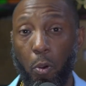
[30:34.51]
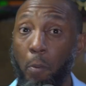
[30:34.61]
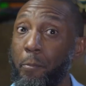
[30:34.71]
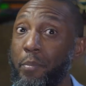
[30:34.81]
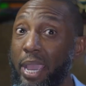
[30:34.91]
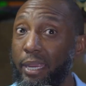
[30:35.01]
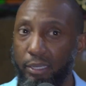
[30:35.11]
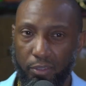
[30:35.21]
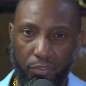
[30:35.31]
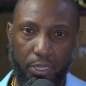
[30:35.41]
or may
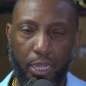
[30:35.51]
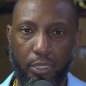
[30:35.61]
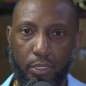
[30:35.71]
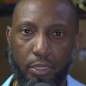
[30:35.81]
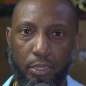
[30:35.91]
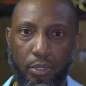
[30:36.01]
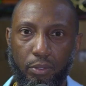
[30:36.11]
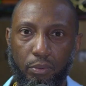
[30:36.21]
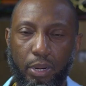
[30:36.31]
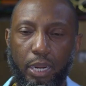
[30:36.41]
deviate,
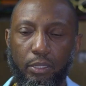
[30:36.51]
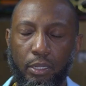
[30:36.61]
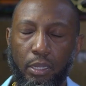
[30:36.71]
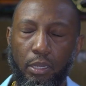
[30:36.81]
right?